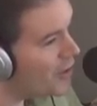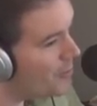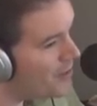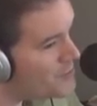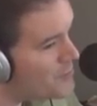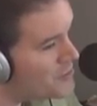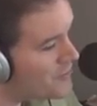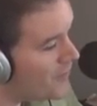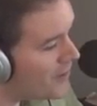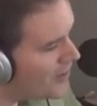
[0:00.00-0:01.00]
Gomez
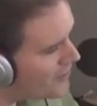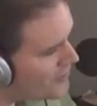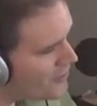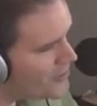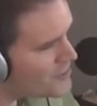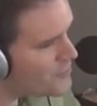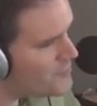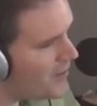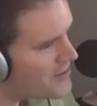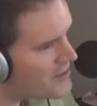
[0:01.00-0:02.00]
music video. No
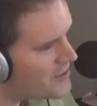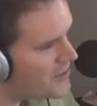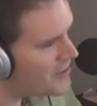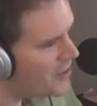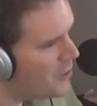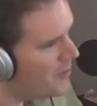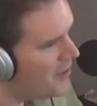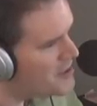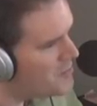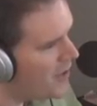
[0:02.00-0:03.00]
disrespect to Selena
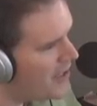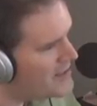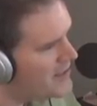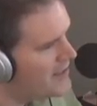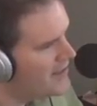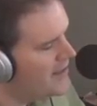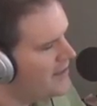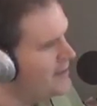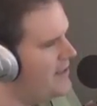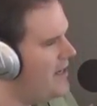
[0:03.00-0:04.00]
Gomez, but.
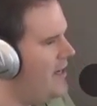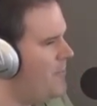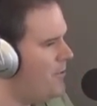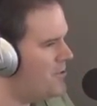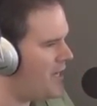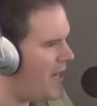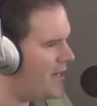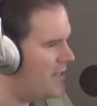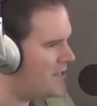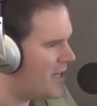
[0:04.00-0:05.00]
The
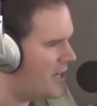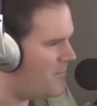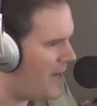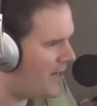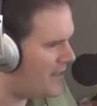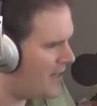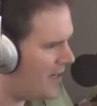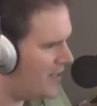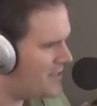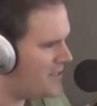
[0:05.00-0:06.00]
protagonist in Patti
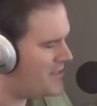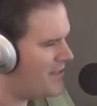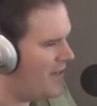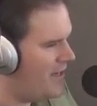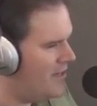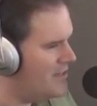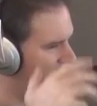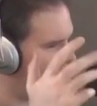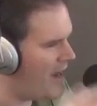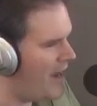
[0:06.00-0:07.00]
Cake$
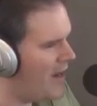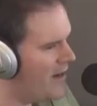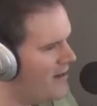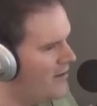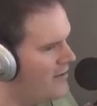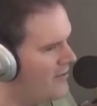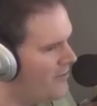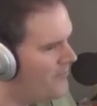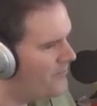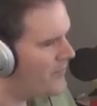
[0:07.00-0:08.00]
is a
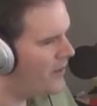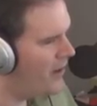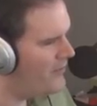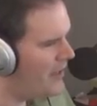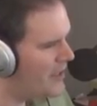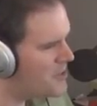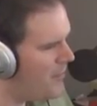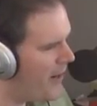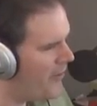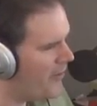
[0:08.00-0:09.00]
uh, an
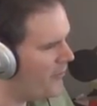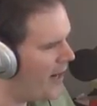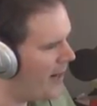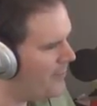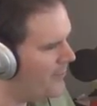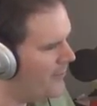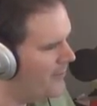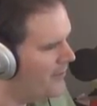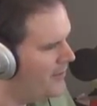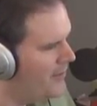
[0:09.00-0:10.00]
aspiring
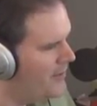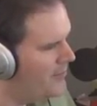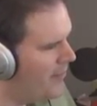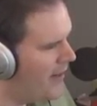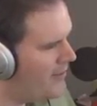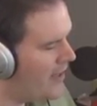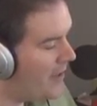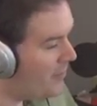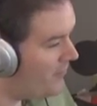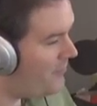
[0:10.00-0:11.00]
rapper by the
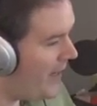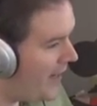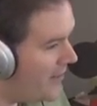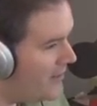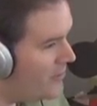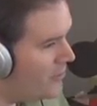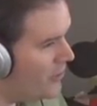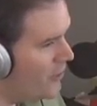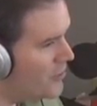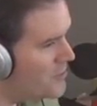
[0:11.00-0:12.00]
name of Patti, who
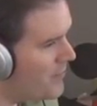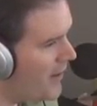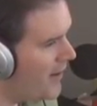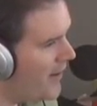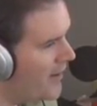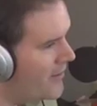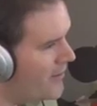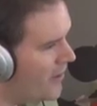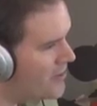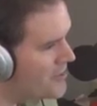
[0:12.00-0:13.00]
goes by
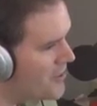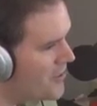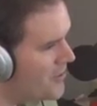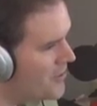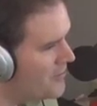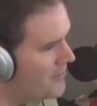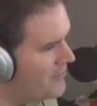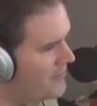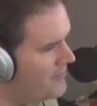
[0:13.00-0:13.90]
also.